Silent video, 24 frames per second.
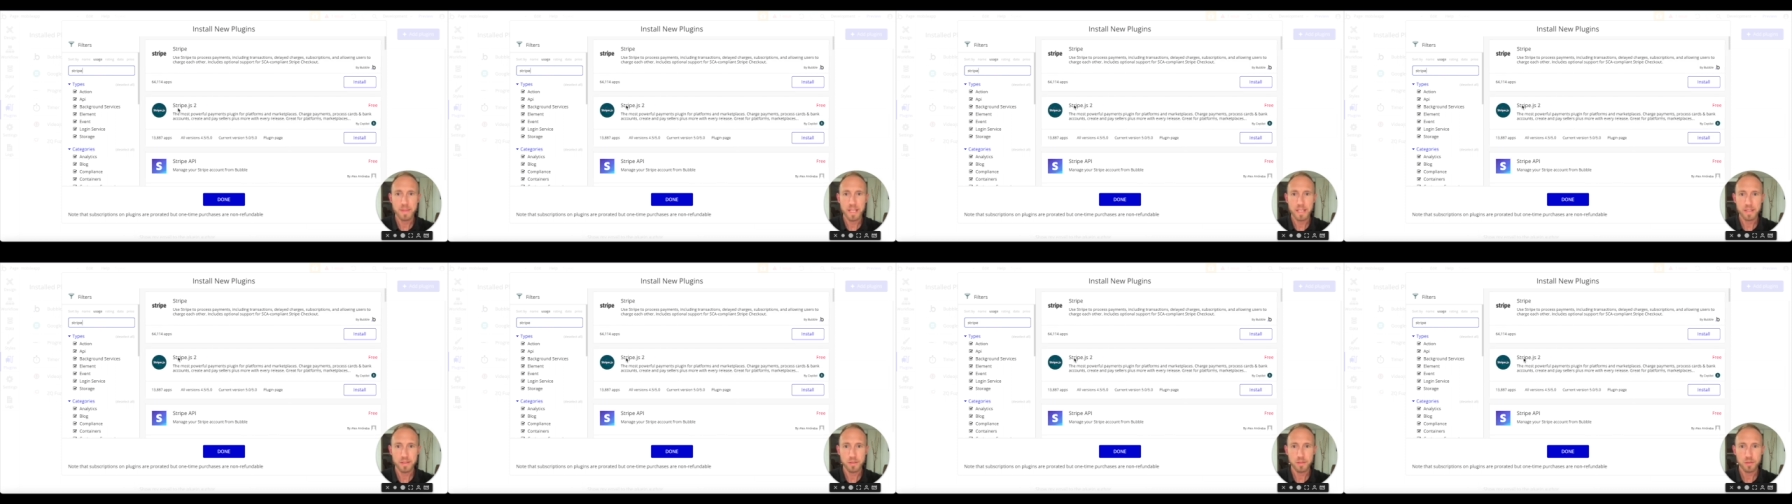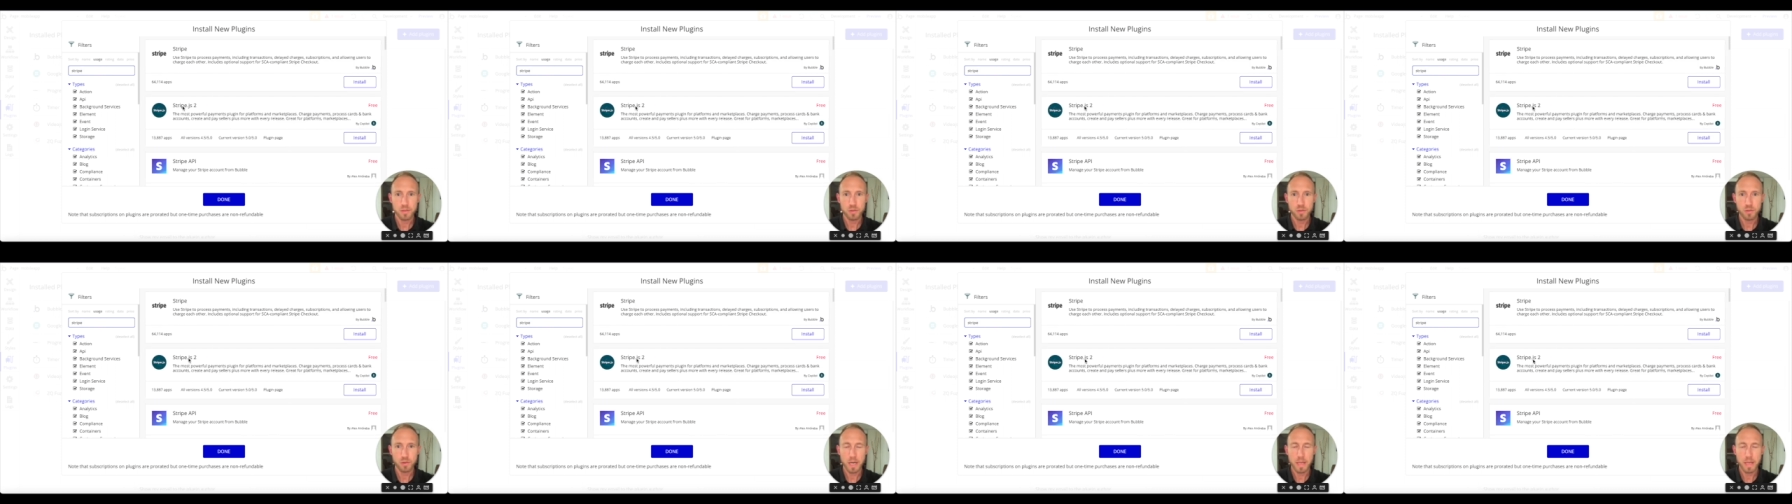this
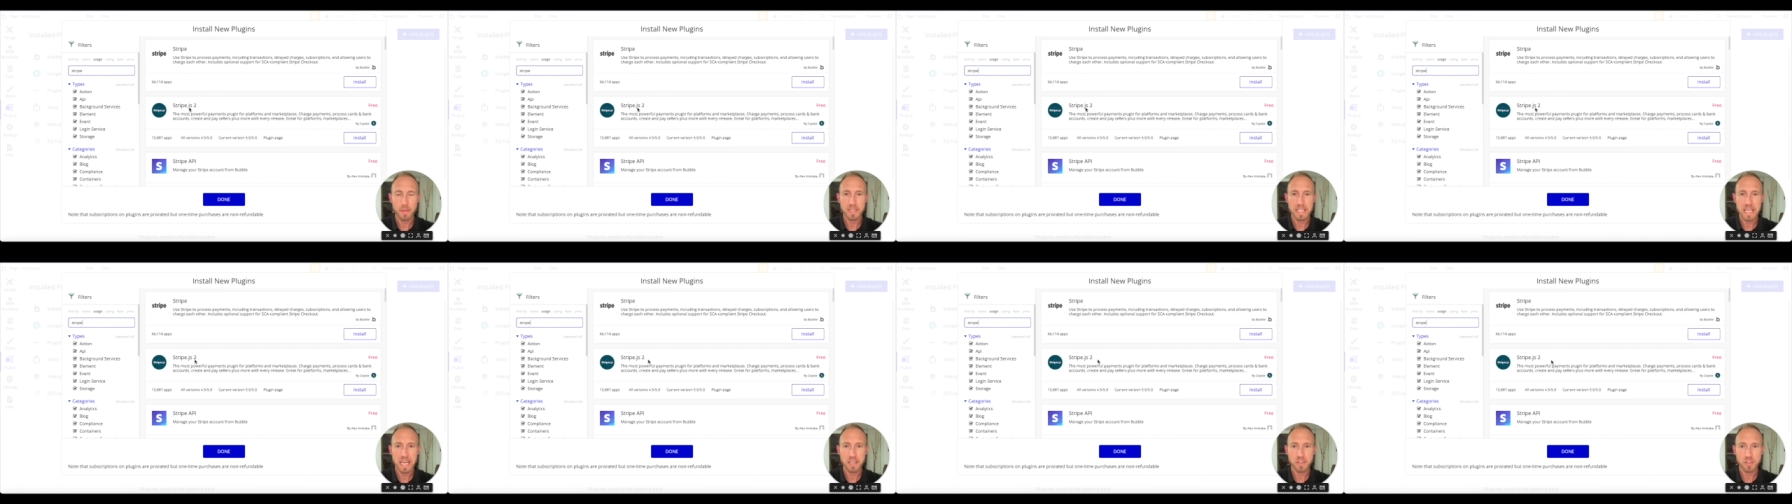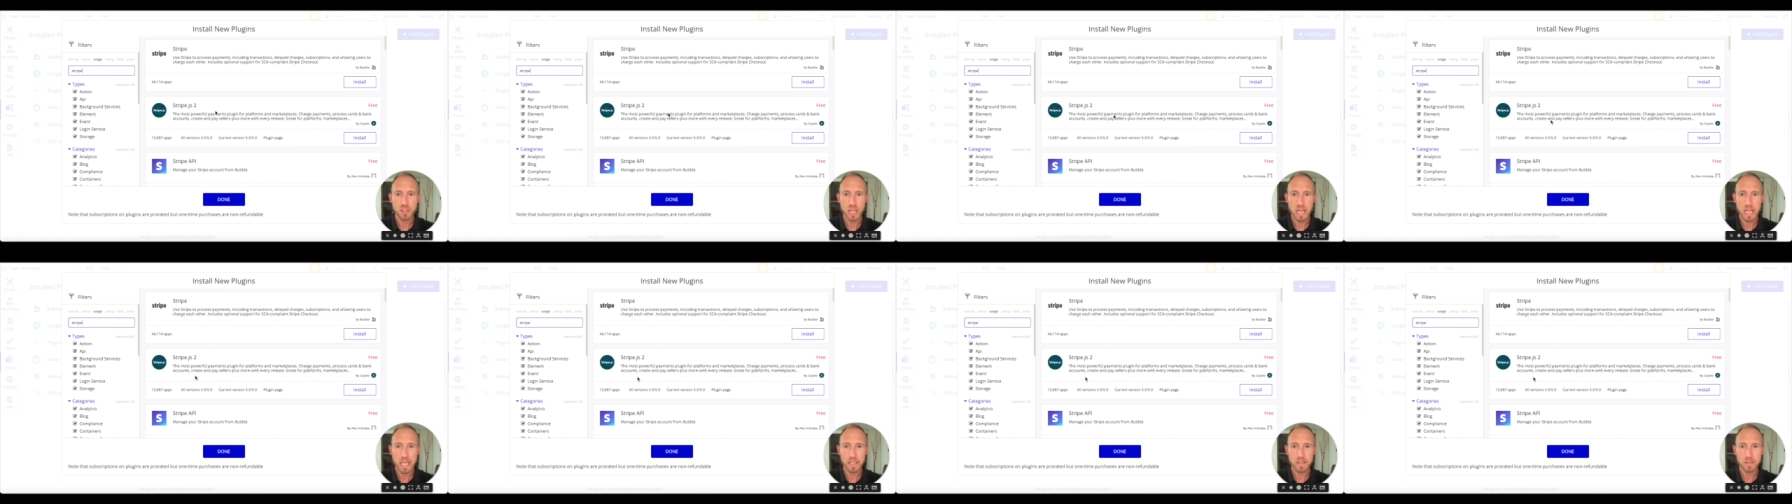
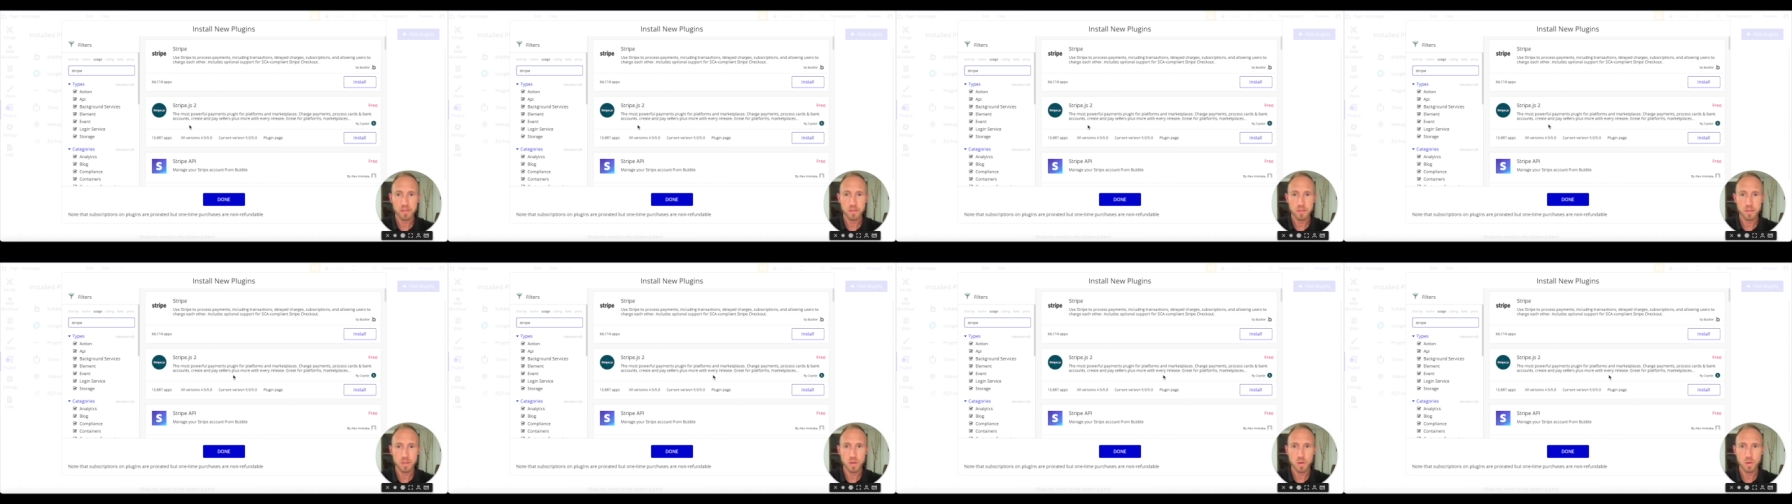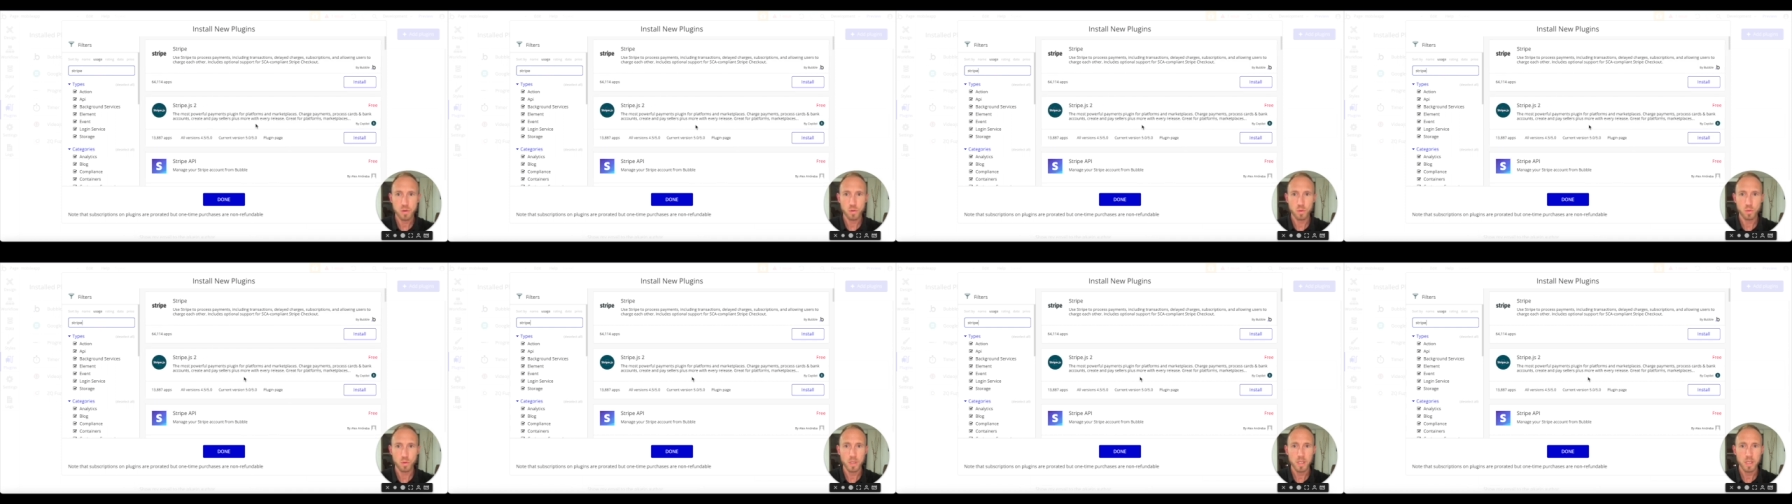
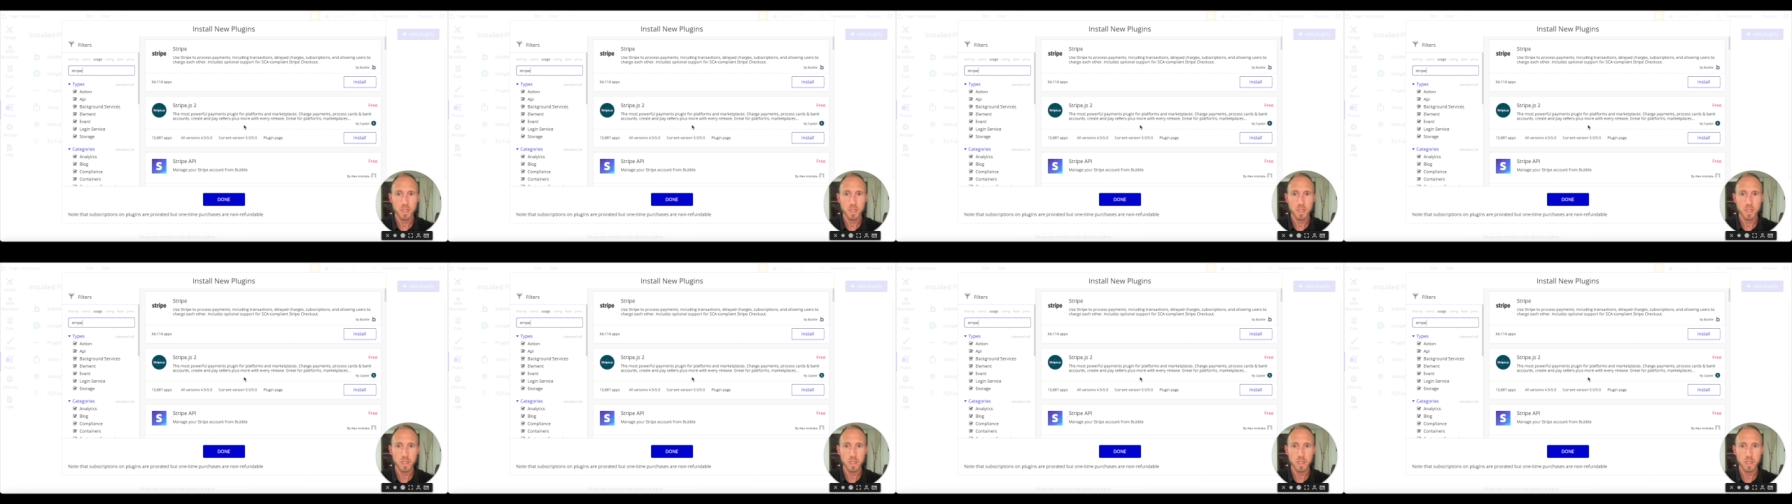stripe.js2